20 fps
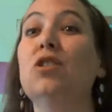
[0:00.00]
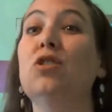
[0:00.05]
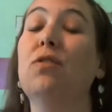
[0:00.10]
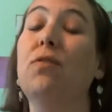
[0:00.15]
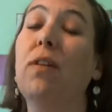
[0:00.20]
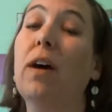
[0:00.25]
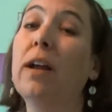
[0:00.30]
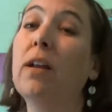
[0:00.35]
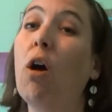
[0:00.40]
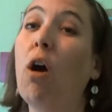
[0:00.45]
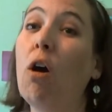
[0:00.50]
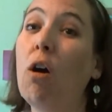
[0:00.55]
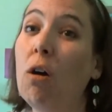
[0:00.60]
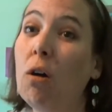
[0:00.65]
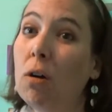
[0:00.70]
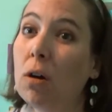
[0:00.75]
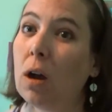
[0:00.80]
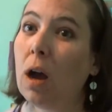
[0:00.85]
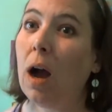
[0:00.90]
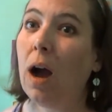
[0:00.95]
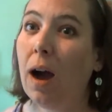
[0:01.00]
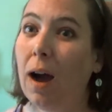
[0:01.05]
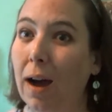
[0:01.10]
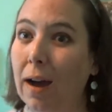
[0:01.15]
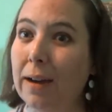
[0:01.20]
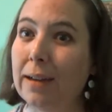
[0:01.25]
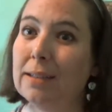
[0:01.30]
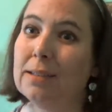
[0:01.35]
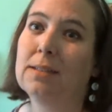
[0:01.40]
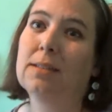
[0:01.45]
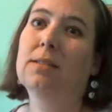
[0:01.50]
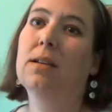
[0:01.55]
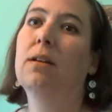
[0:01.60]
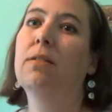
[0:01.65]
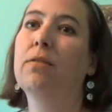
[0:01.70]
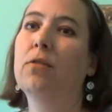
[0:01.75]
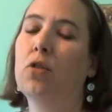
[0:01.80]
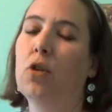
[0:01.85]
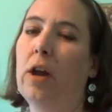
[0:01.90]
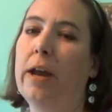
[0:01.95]
to find all kinds
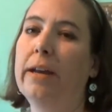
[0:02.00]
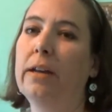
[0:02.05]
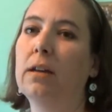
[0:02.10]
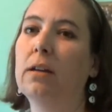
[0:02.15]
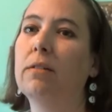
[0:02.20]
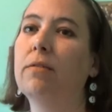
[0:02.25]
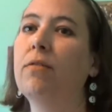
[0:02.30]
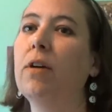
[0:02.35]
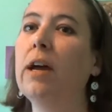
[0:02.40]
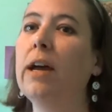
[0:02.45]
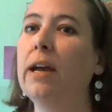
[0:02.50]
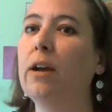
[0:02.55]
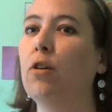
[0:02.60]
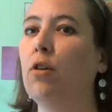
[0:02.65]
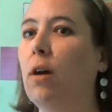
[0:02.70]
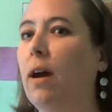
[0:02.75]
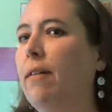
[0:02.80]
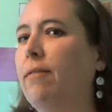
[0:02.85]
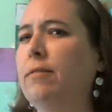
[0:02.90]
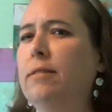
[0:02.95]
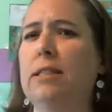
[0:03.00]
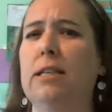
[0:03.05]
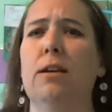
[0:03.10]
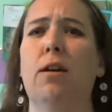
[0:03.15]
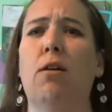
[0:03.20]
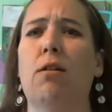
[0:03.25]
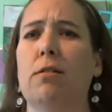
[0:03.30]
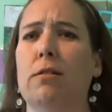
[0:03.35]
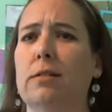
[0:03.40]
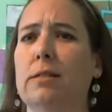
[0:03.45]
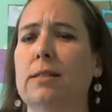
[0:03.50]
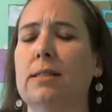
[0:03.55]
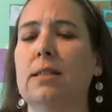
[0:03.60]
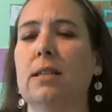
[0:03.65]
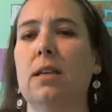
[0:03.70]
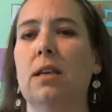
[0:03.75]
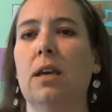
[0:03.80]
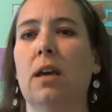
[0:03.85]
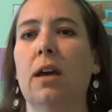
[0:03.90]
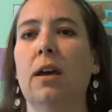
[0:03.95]
of creative, crafty,
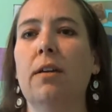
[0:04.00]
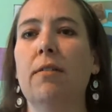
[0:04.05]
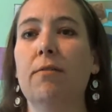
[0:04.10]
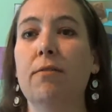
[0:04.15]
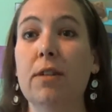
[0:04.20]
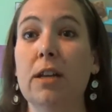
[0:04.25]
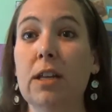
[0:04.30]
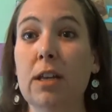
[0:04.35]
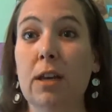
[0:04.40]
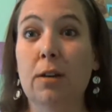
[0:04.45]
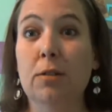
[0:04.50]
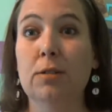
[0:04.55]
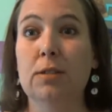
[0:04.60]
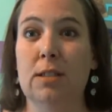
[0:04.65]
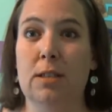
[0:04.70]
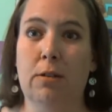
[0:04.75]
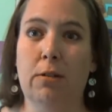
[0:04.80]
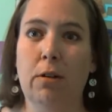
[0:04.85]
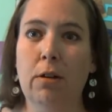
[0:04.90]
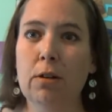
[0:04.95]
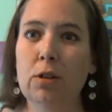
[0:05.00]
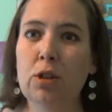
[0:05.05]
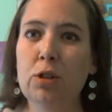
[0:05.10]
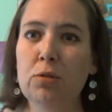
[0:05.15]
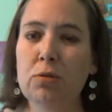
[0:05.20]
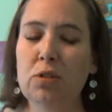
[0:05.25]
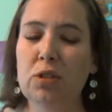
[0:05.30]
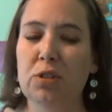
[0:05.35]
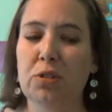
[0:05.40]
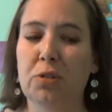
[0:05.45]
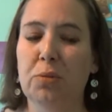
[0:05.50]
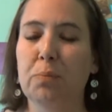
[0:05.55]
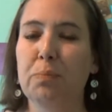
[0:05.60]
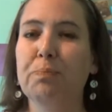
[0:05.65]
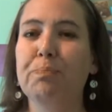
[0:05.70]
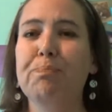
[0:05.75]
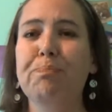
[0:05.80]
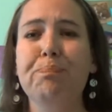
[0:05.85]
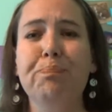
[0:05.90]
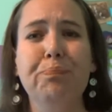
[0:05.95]
artsy videos here on YouTube.
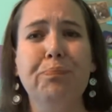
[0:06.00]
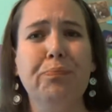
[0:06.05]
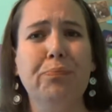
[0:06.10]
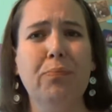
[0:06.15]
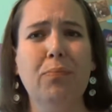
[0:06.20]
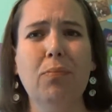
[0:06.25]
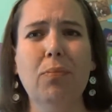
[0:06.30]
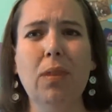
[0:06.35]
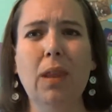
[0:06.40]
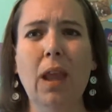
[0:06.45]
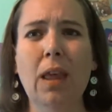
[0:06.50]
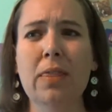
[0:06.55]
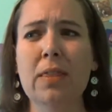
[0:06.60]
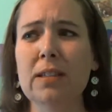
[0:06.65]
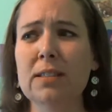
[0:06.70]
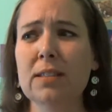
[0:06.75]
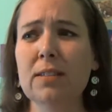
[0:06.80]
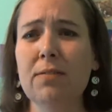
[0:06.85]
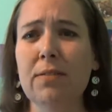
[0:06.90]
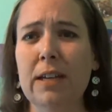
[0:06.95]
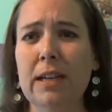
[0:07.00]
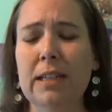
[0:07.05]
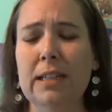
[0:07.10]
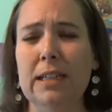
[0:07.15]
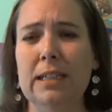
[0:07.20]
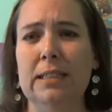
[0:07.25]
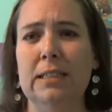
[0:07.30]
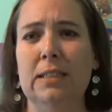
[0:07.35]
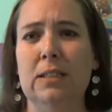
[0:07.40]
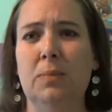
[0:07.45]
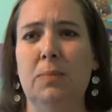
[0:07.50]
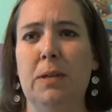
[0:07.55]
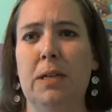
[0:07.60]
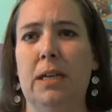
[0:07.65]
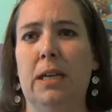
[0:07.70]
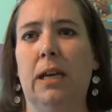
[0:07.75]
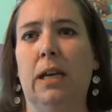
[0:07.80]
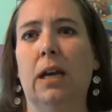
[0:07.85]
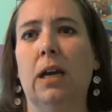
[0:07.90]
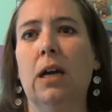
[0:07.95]
This event is
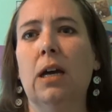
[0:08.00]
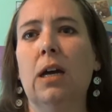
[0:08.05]
being